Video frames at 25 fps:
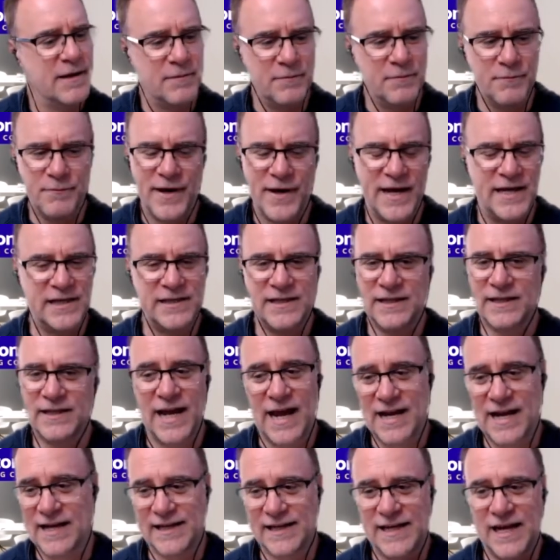Basic,
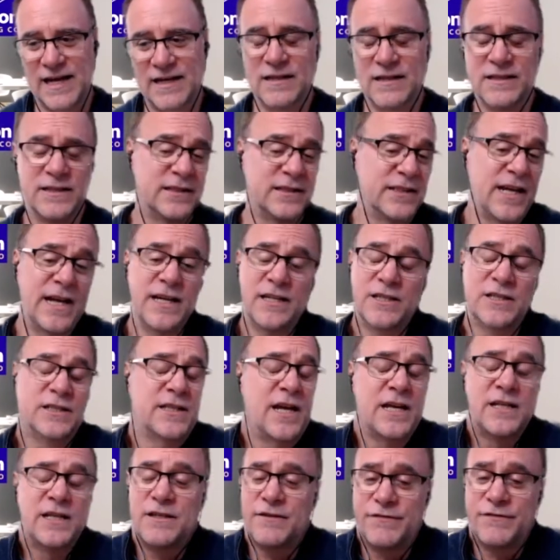and again, takes,
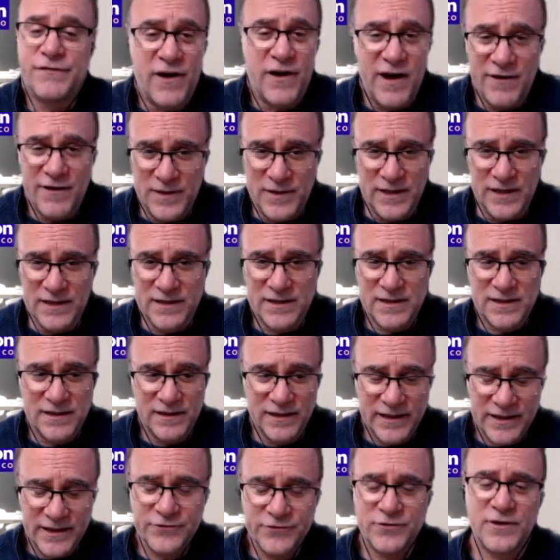takes you five minutes,
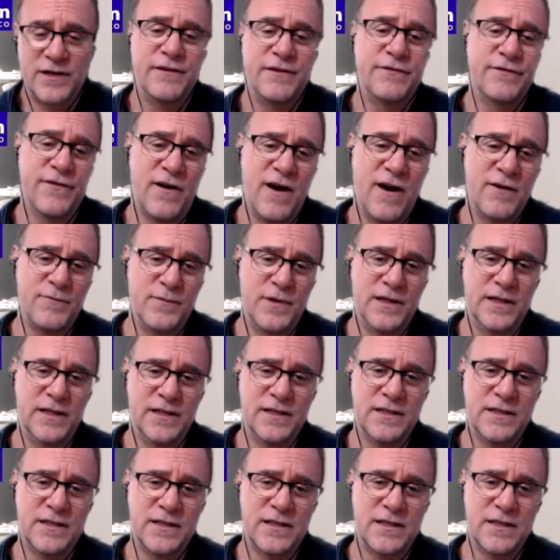literally five
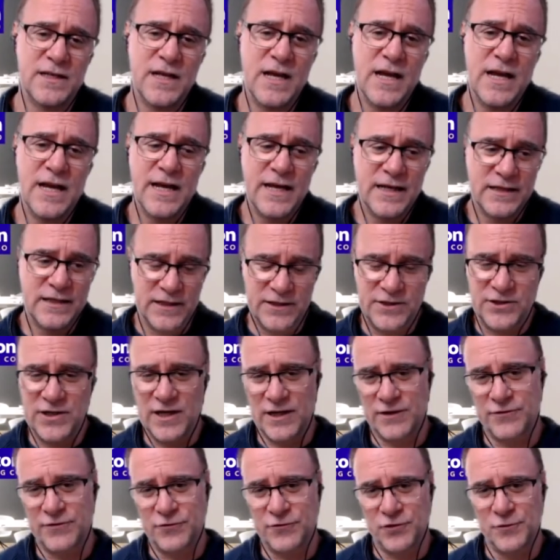minutes to
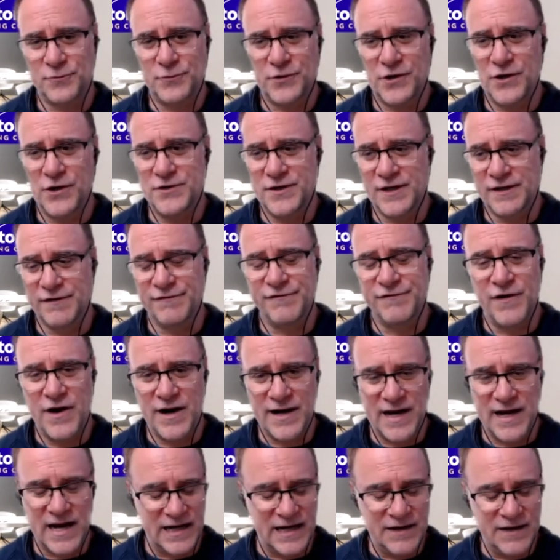check through a project and find
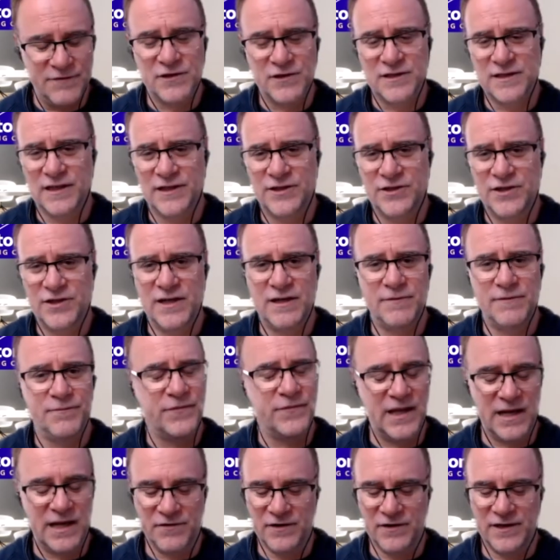out if it's legit.
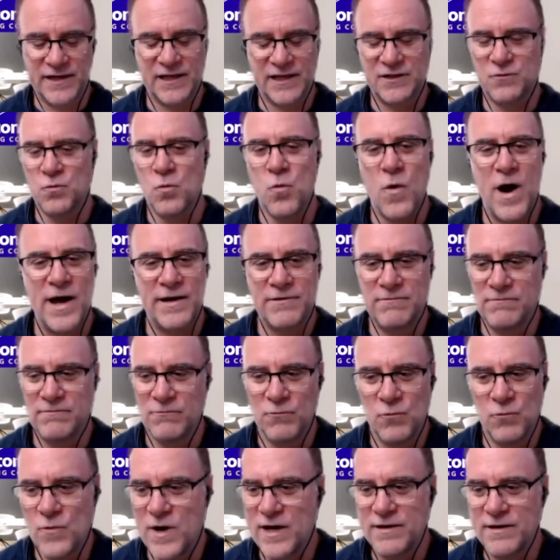If it gets one,
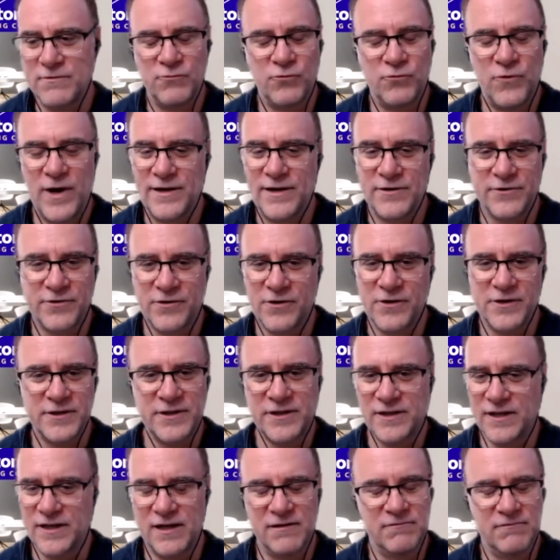one red cross,
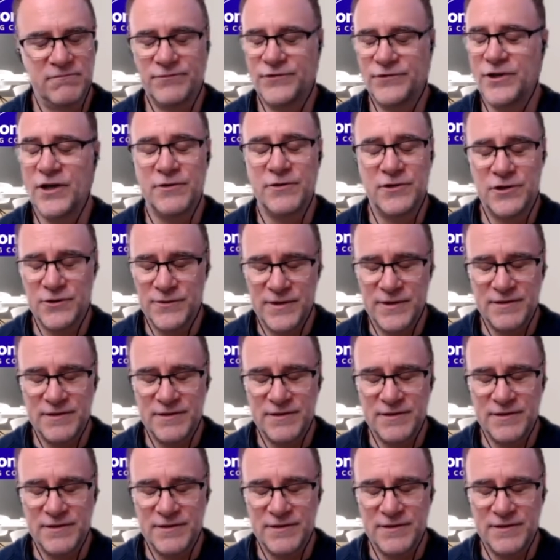then don't do it.